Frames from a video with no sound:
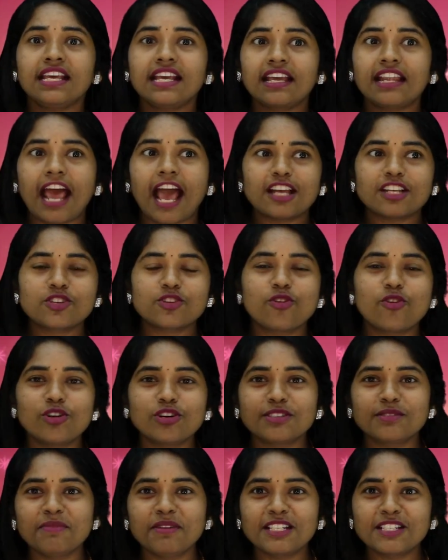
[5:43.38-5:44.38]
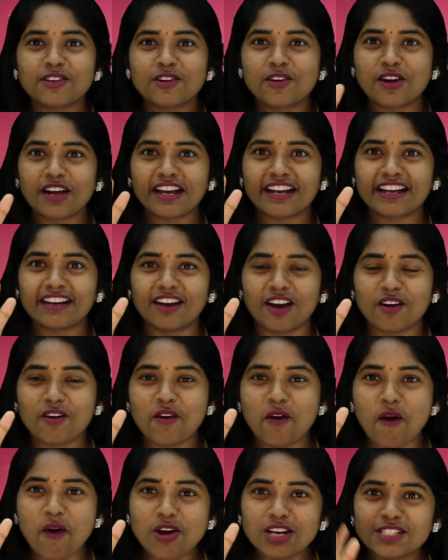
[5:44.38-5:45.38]
crash course means
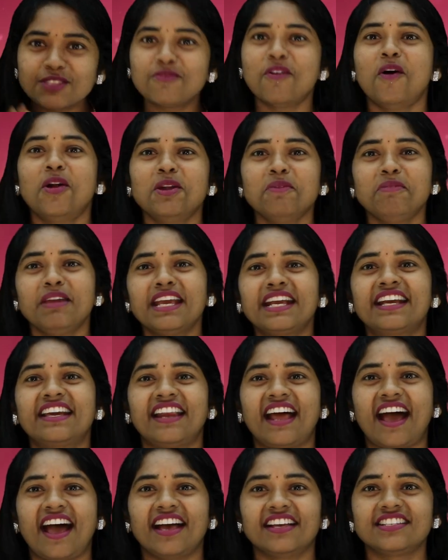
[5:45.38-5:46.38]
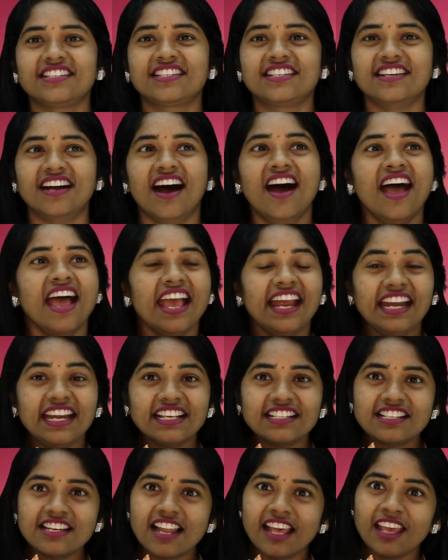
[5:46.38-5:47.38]
course won't be crashed. It
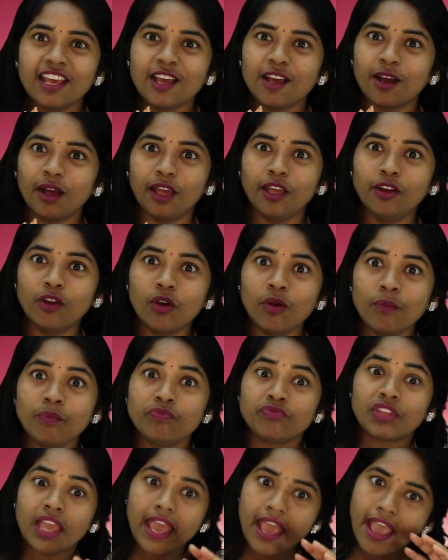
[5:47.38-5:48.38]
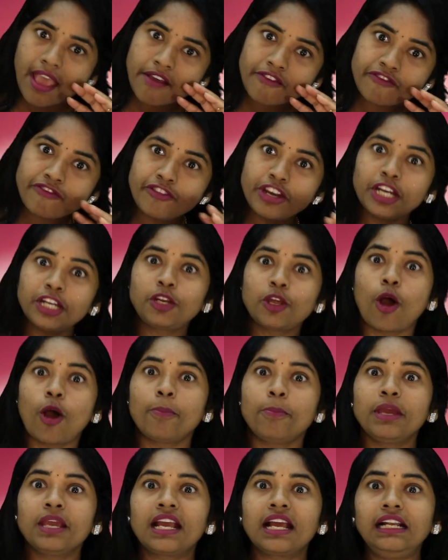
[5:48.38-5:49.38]
is like, you know, every
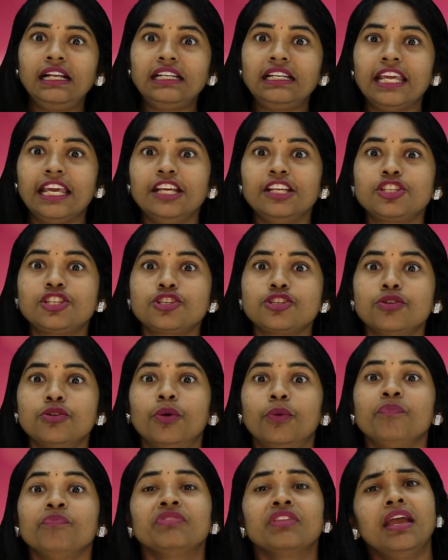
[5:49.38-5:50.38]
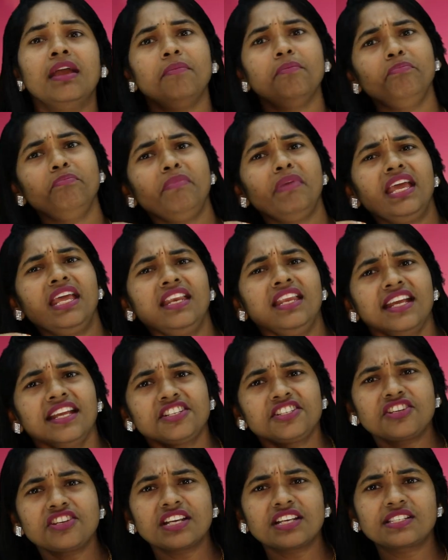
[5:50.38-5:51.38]
topic I'll teach you.
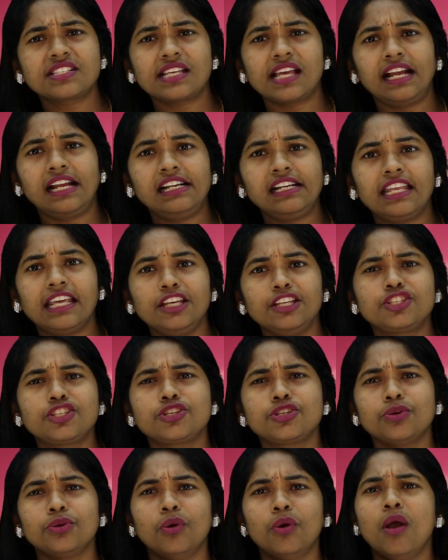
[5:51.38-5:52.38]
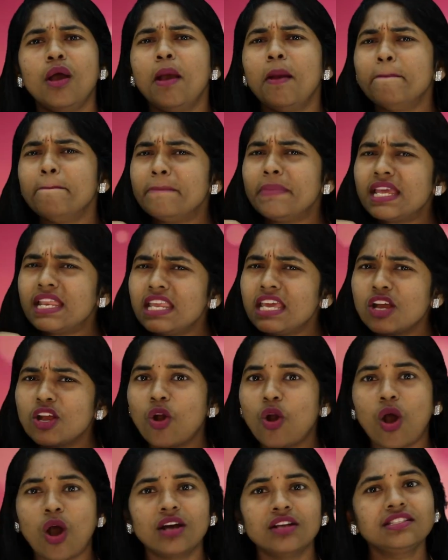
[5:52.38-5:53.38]
Many tricks I'll teach you, many
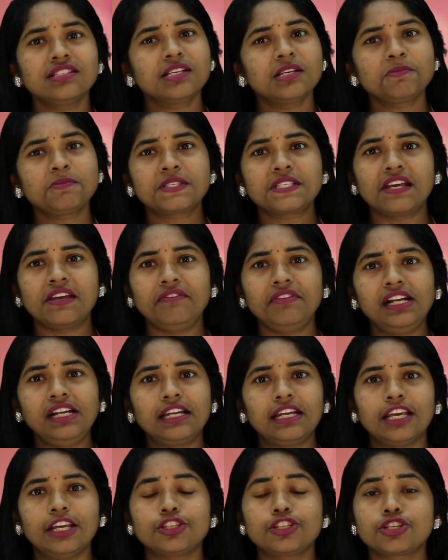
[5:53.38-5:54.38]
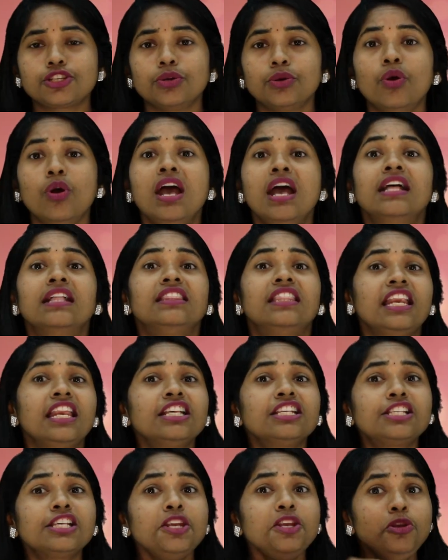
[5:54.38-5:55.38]
concepts I will teach you. There
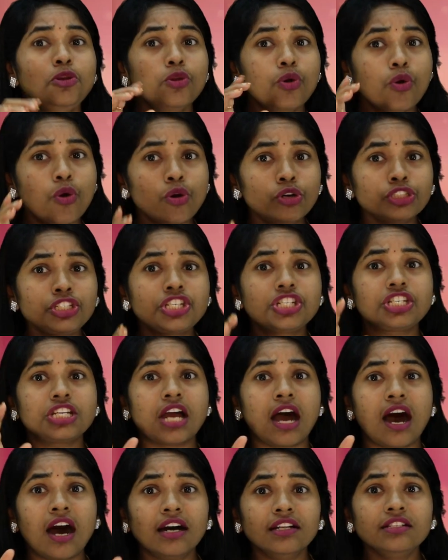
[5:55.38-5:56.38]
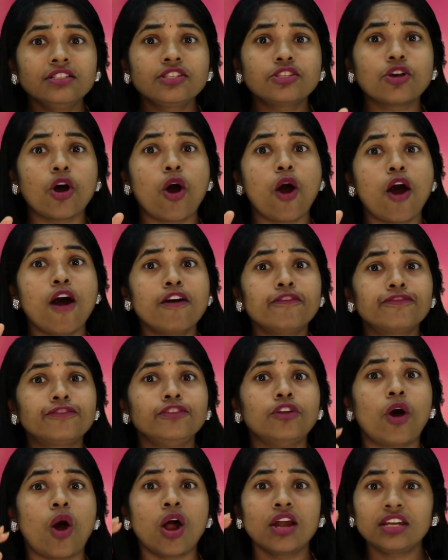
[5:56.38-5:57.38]
is no chance of
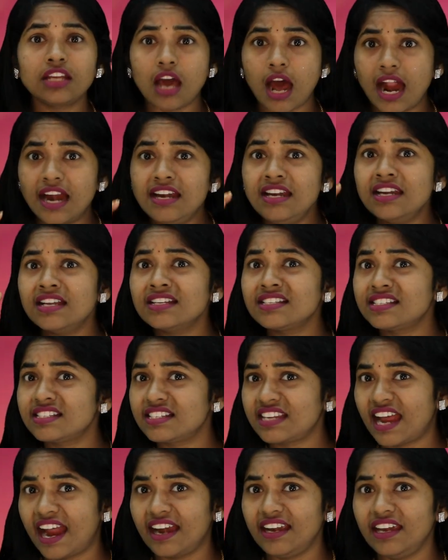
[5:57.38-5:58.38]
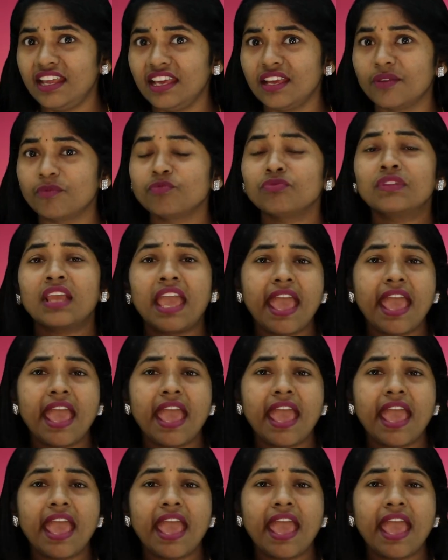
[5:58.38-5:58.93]
not understanding